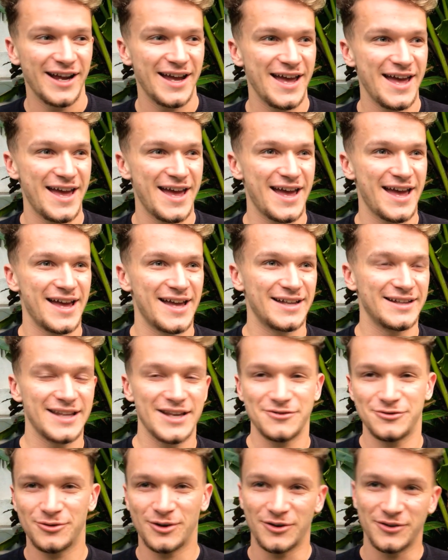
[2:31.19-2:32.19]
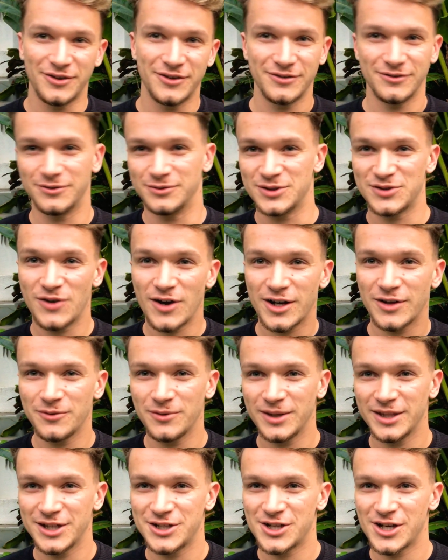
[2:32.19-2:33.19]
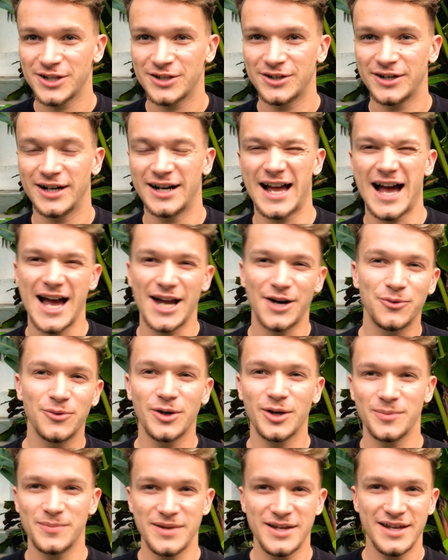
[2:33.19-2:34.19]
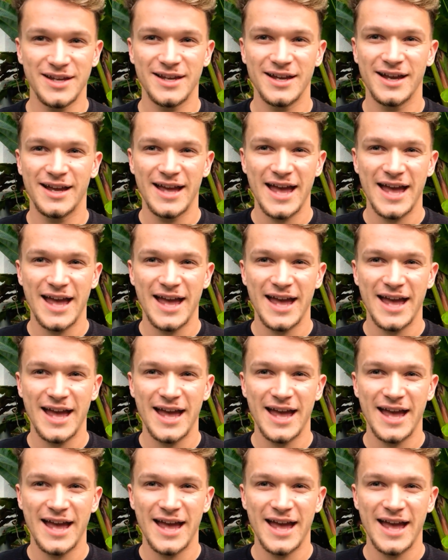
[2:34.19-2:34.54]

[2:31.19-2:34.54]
and everyone was fucking with each other and I don't want to be